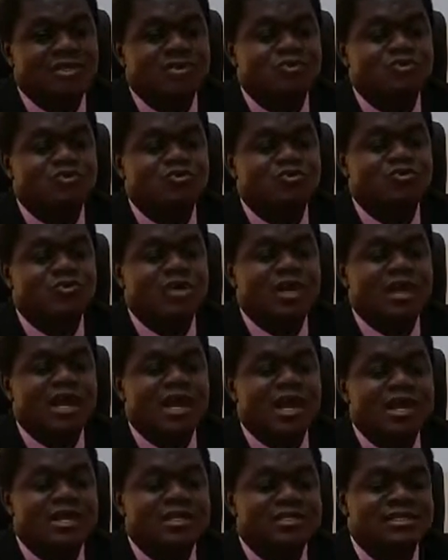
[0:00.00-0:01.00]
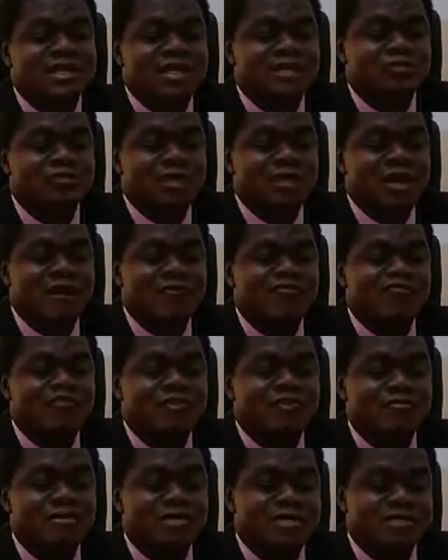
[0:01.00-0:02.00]
also realize that we have
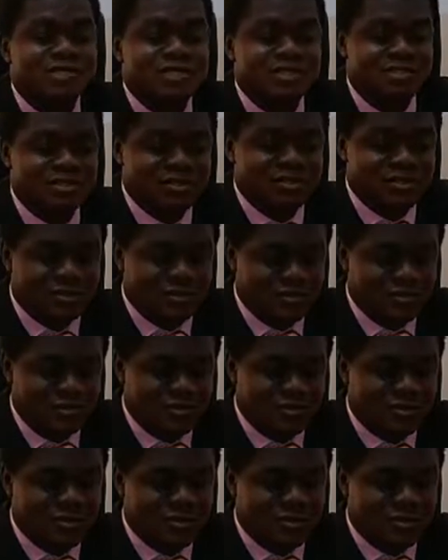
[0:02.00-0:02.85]
12 basins